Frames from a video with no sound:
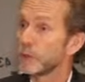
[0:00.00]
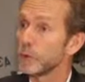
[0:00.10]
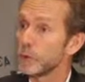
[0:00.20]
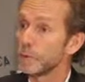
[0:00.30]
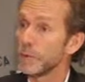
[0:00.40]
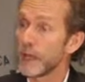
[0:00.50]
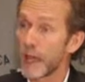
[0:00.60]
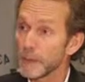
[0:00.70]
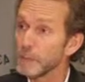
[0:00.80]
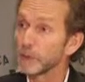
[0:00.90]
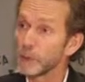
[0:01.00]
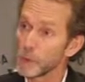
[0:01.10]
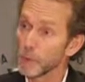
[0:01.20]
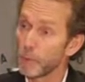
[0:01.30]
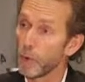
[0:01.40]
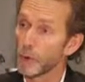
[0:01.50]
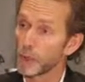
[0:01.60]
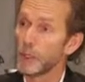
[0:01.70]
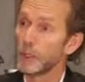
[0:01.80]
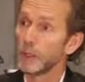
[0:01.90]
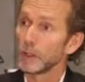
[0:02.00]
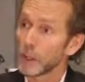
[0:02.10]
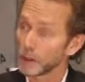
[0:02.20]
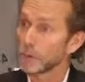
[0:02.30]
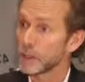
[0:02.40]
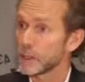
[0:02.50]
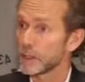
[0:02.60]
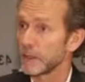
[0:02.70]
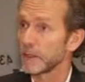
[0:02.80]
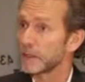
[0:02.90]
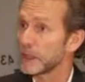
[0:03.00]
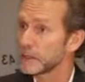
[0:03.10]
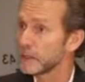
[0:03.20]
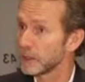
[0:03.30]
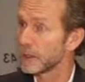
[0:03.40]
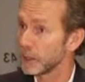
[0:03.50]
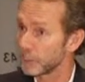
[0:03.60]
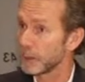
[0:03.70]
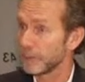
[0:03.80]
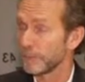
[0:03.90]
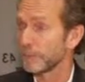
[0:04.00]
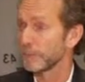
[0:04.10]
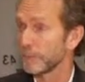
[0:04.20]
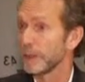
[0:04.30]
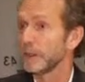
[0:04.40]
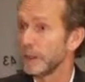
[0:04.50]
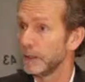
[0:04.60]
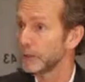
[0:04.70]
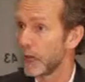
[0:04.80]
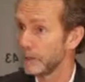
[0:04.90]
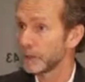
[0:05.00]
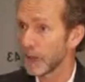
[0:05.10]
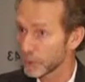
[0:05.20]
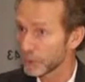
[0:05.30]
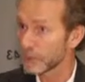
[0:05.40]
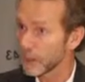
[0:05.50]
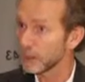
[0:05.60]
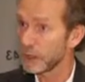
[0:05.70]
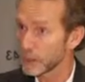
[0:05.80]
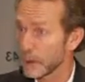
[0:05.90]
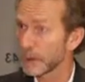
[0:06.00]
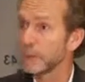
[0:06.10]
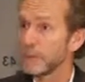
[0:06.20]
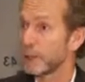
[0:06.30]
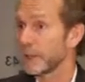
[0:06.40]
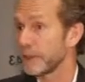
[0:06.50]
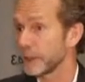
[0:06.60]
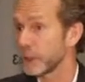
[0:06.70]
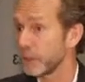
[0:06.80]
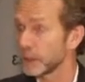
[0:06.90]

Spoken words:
to be able to support countries that needed help. They haven't asked for it yet, like Spain, but I think they